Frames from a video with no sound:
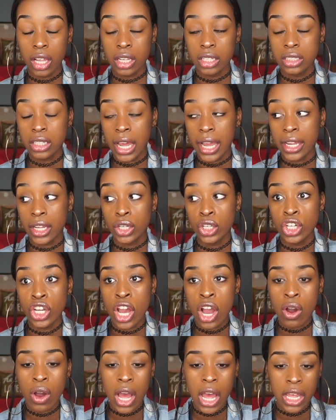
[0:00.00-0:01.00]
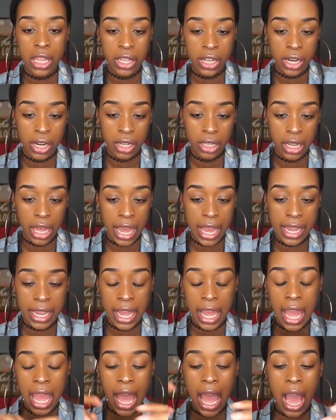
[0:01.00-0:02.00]
like no other.
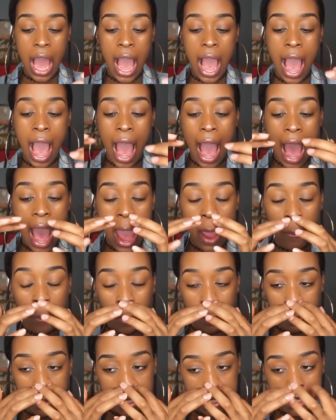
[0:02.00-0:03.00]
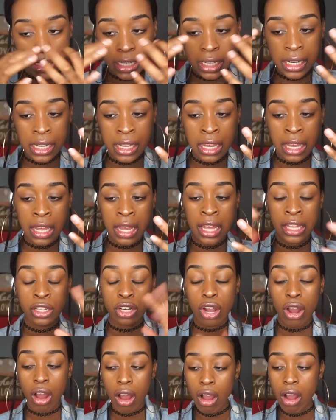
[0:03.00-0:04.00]
Like I will be sitting in
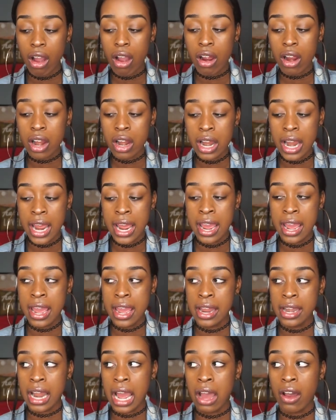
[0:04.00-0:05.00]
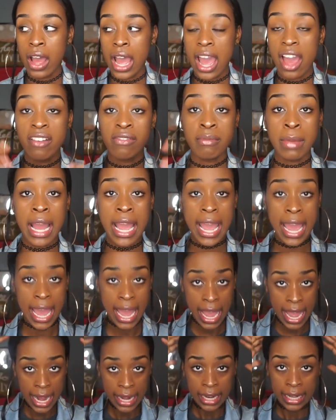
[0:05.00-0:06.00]
the car and I'll have my
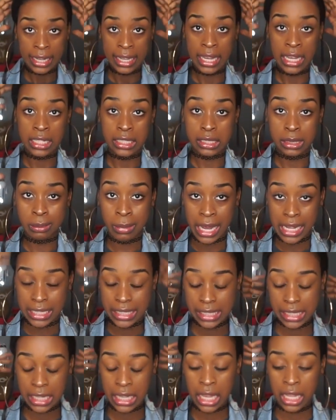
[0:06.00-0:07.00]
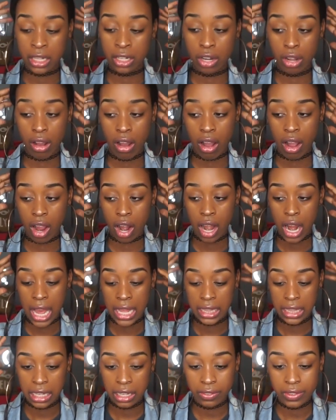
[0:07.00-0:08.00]
head against my seat in the car.
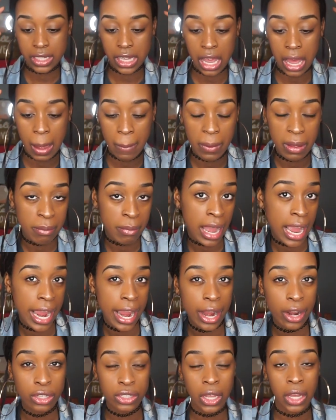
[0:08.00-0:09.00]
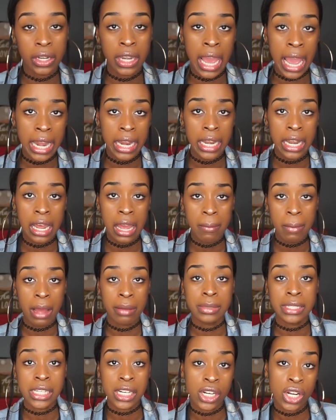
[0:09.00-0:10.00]
I lift up and my hair is all natted up.
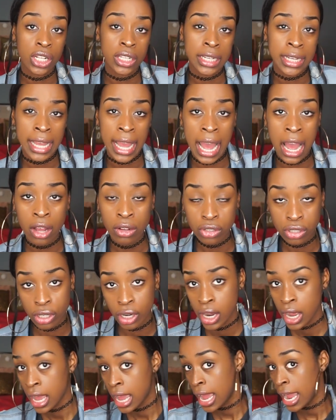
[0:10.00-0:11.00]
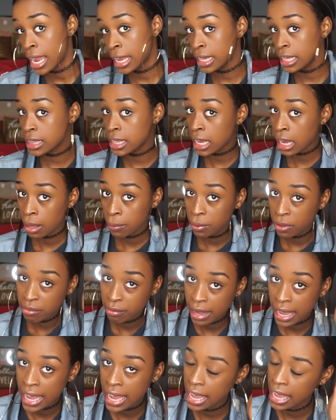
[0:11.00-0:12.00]
I'm sitting on the couch or anything I put
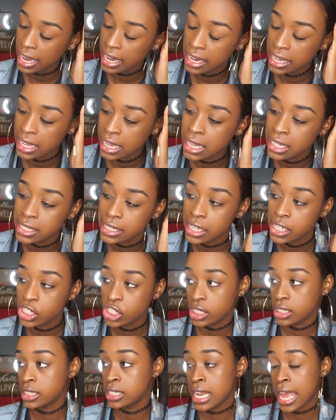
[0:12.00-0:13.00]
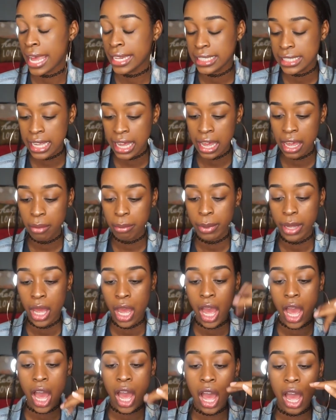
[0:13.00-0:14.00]
my head against, it just nats up.
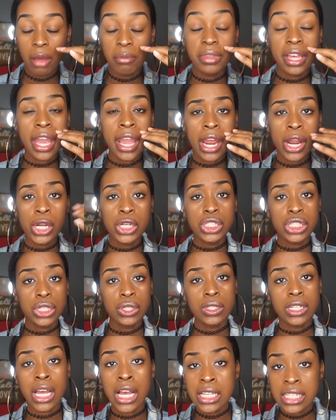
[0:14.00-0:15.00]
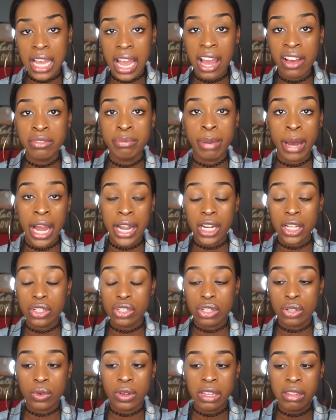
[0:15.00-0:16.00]
The hair still does have body
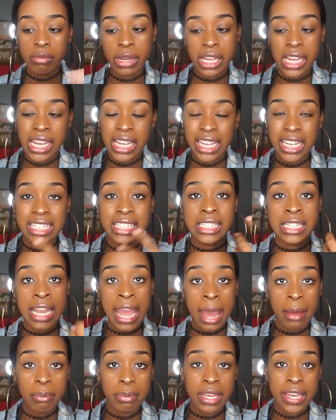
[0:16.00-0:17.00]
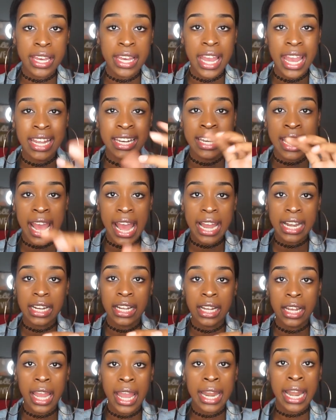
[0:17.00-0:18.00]
to but it gets nappy and
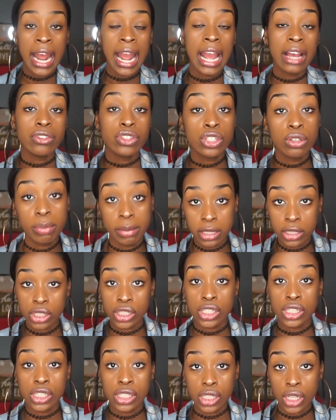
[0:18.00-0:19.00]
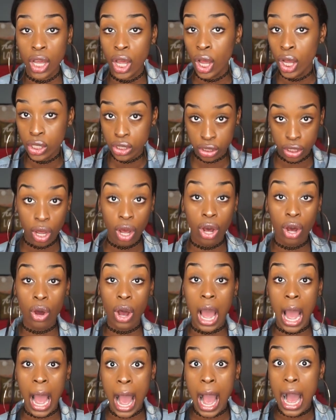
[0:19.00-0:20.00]
natty. And I have 2 pictures,
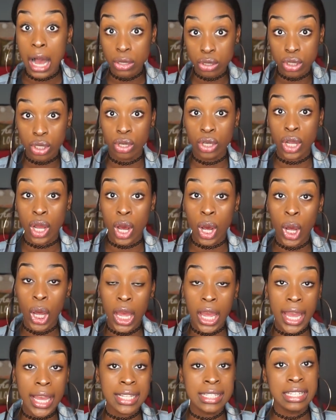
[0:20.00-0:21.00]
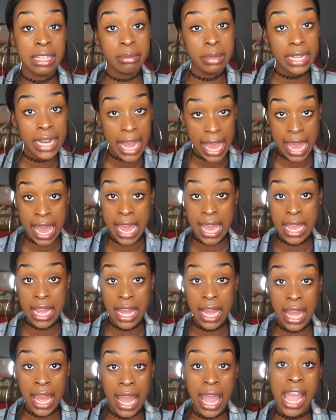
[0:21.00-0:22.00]
so I'll show y'all exhibit
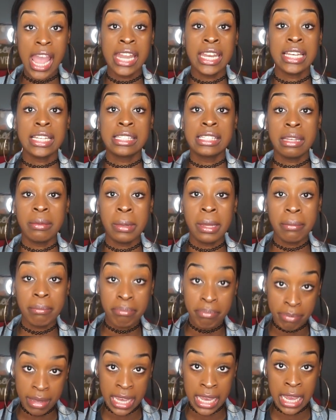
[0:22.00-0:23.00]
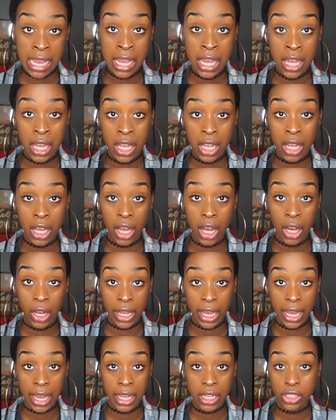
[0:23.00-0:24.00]
A and exhibit B.
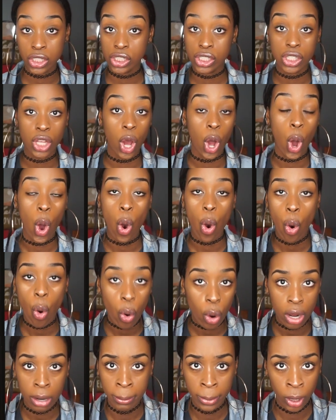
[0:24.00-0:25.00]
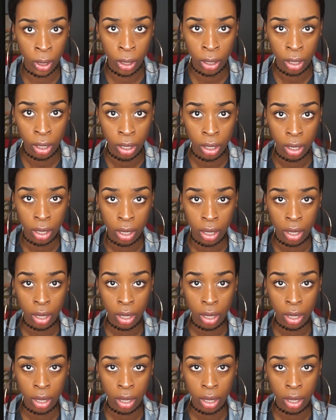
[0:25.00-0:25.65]
Okay, just horrible,